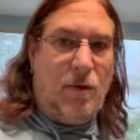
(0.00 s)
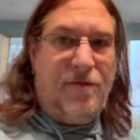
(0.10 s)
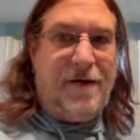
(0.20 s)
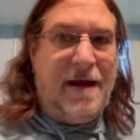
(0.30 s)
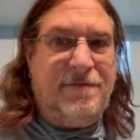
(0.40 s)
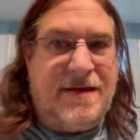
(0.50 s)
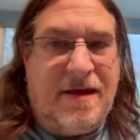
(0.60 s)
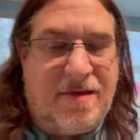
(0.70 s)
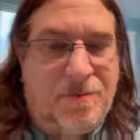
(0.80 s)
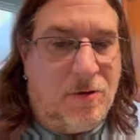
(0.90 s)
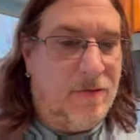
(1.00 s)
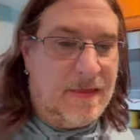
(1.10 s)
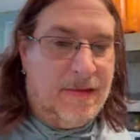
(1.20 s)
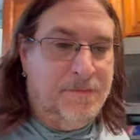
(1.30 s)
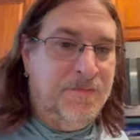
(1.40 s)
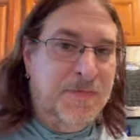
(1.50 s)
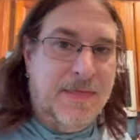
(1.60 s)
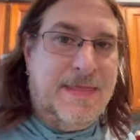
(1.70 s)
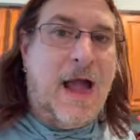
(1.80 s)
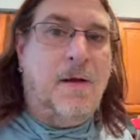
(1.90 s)
with 5 teaspoons.
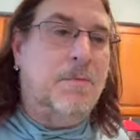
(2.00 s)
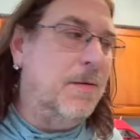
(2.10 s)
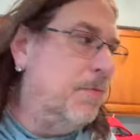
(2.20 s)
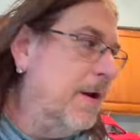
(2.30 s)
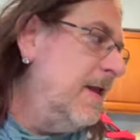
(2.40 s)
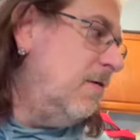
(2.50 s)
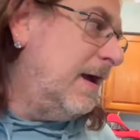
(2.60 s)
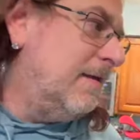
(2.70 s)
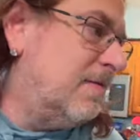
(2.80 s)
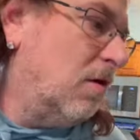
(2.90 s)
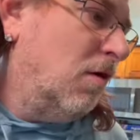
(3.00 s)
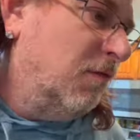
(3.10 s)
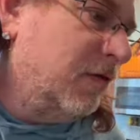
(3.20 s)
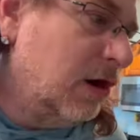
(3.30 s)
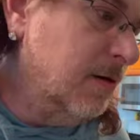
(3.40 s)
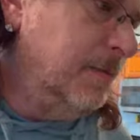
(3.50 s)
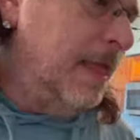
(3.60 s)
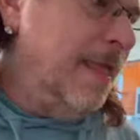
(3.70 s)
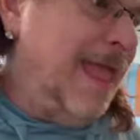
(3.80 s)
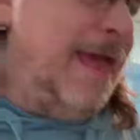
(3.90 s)
Now, I'm going to bring you guys over.
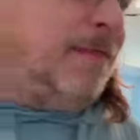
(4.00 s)
And